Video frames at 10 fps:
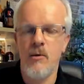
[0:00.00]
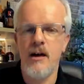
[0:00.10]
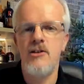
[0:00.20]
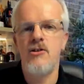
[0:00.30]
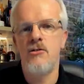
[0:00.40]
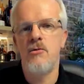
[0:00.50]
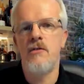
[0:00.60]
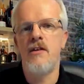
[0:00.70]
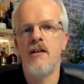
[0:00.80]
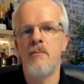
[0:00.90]
Why should
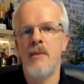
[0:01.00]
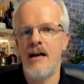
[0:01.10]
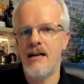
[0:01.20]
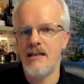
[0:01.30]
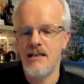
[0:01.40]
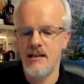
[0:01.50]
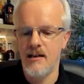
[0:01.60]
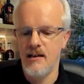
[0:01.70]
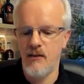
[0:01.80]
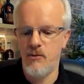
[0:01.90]
we feel embarrassed
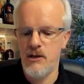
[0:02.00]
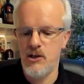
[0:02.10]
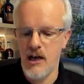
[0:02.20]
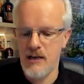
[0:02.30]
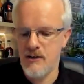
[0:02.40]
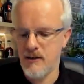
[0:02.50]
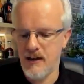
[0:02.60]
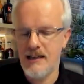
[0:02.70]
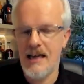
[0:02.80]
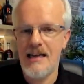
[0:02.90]
if we
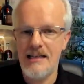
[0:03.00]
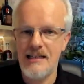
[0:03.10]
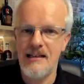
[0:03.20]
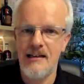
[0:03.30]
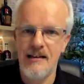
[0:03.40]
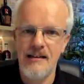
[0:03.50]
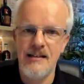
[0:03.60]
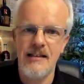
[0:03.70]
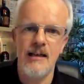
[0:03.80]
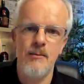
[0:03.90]
genuinely taste
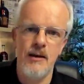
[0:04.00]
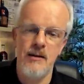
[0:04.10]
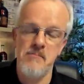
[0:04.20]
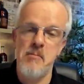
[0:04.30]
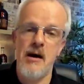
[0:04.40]
cinnamon and